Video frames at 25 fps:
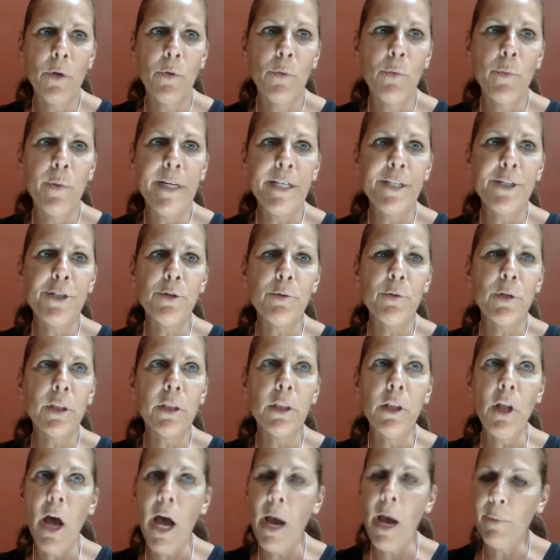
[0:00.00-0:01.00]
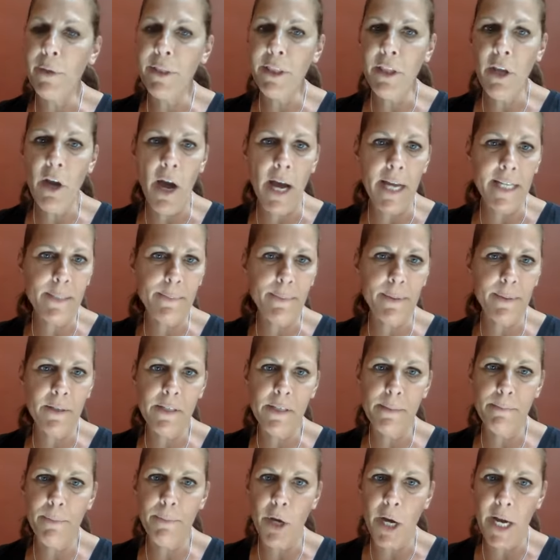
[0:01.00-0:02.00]
we do a lot with the
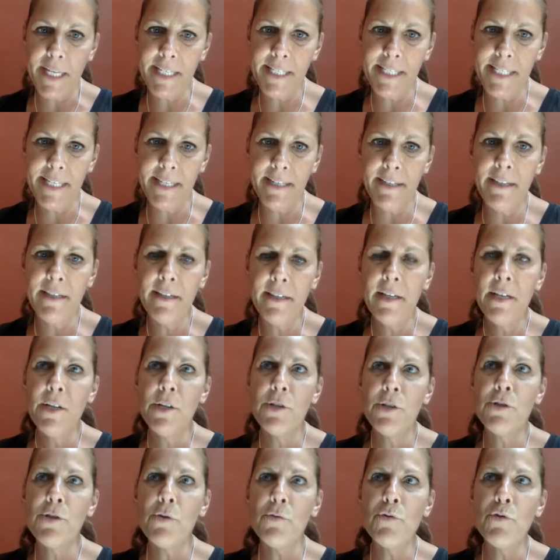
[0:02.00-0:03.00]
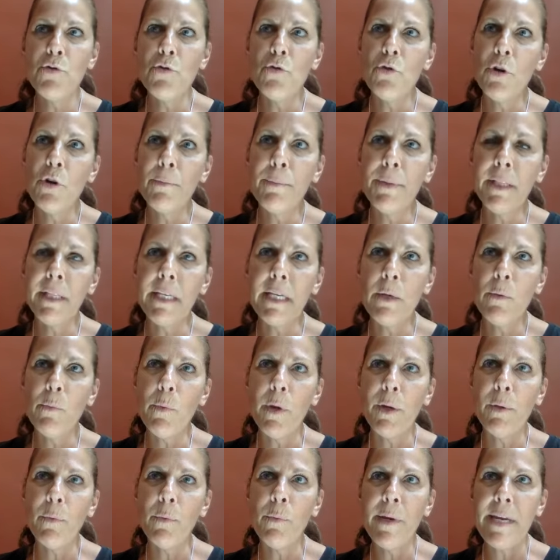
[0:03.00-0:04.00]
hospitals in Boston. So normally,
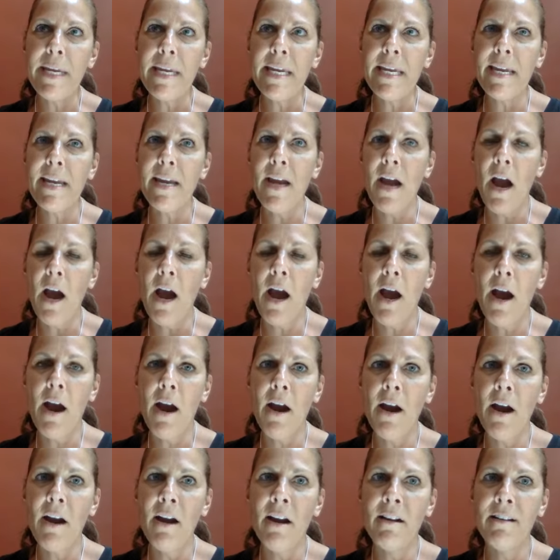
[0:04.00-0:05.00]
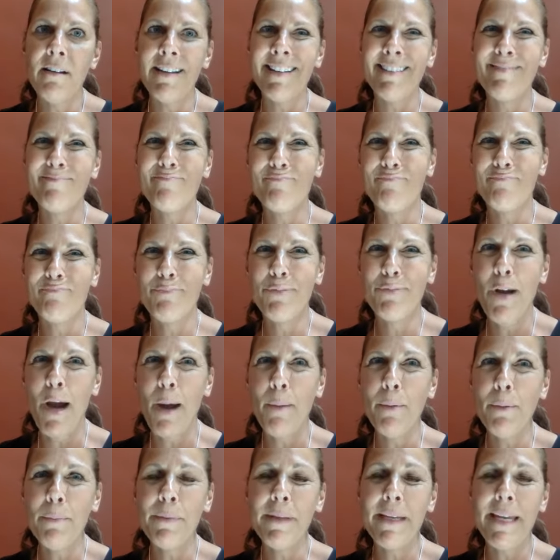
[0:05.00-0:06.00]
when we are
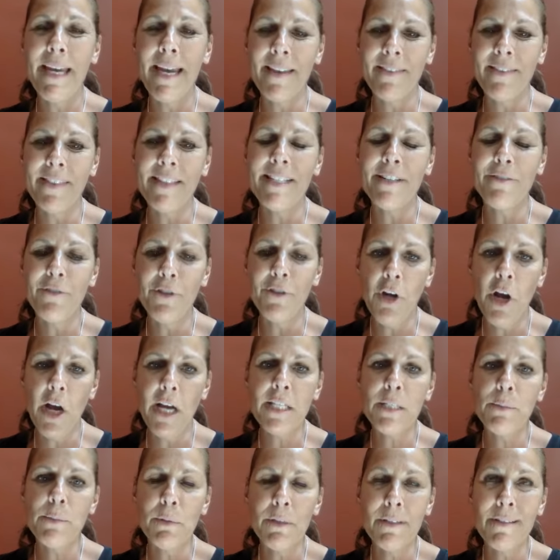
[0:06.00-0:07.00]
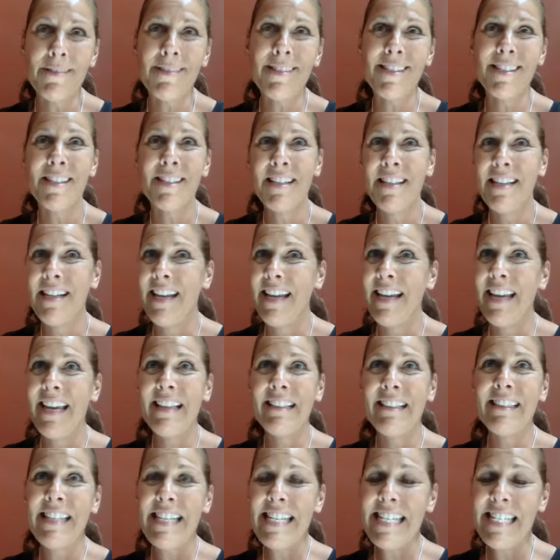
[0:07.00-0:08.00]
probably at the different hospitals
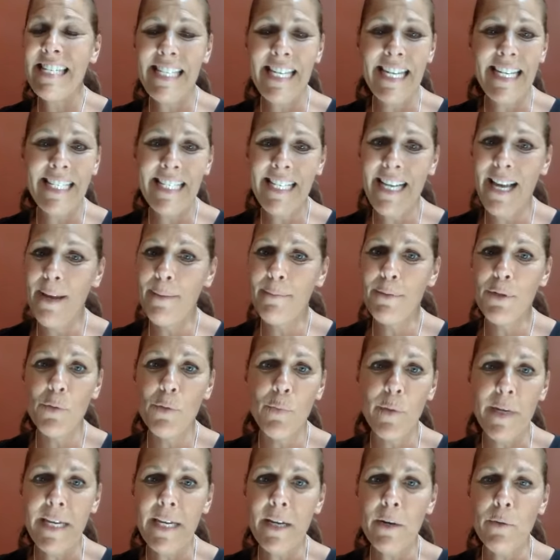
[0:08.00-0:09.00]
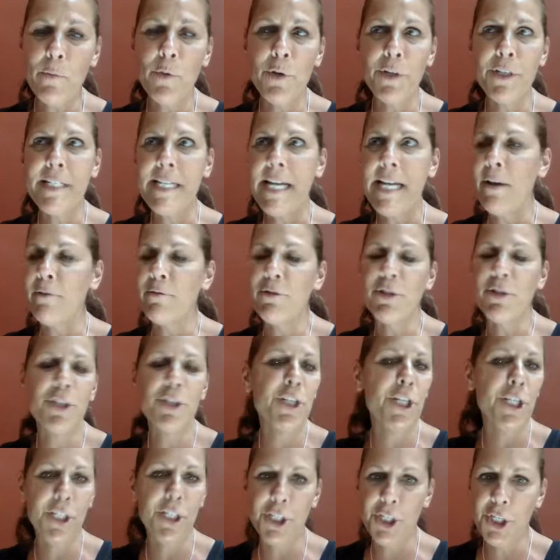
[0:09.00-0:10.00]
at least eight times a week, we're down to
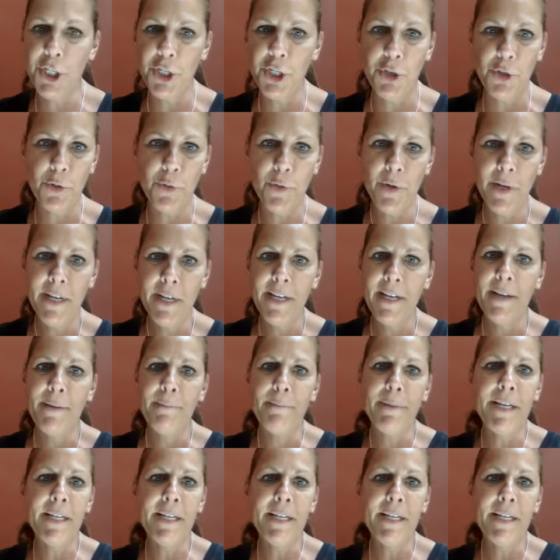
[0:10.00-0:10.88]
just two oh,